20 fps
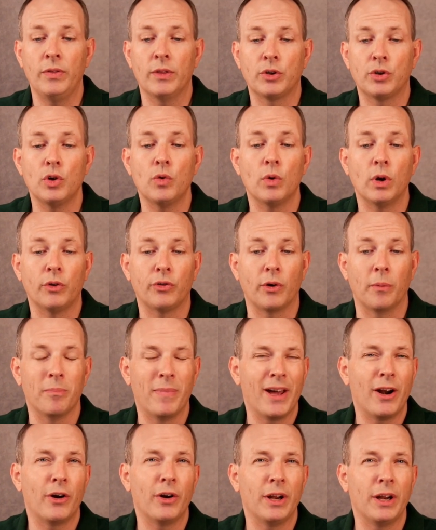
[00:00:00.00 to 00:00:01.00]
The two rooks are
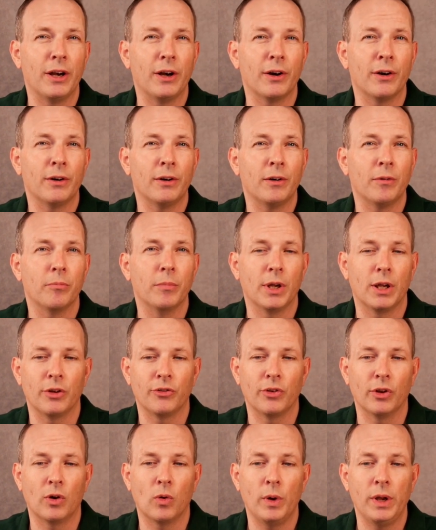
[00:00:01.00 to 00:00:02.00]
better here because
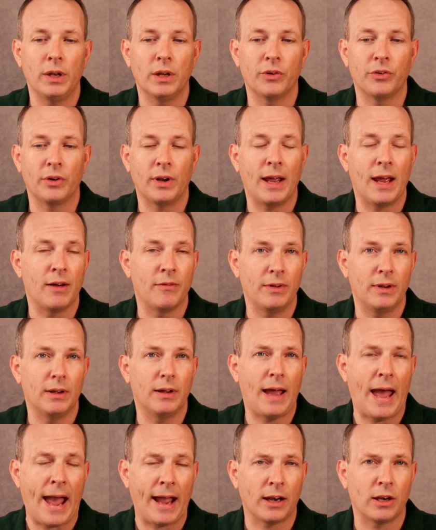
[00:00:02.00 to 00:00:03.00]
the queen doesn't have
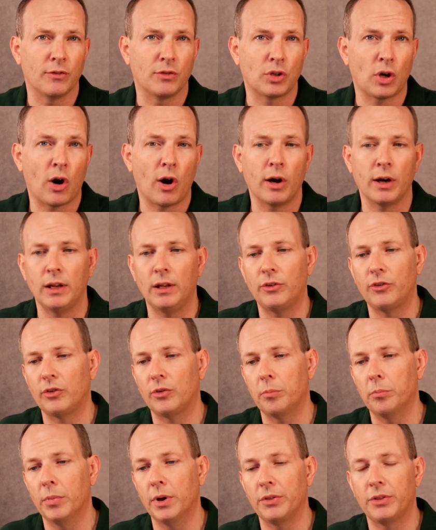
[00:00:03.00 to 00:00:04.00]
active targets,
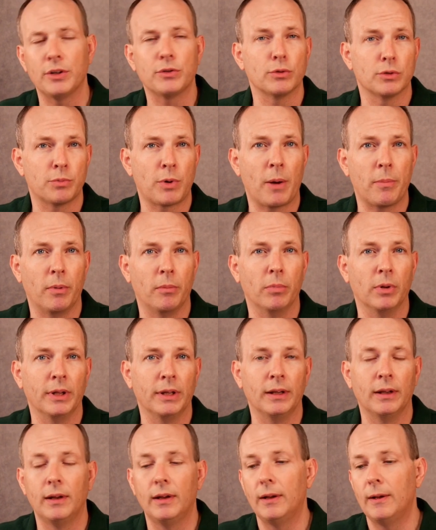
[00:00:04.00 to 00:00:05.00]
but this was
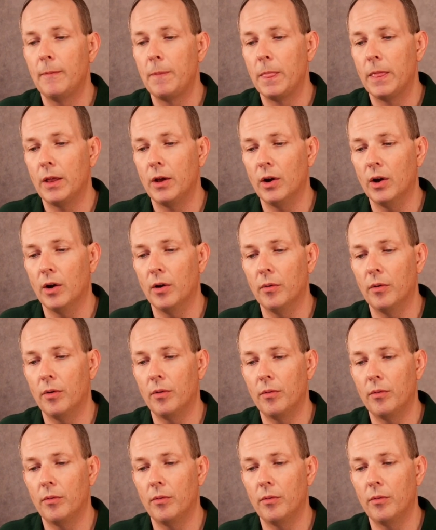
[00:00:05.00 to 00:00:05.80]
probably uh,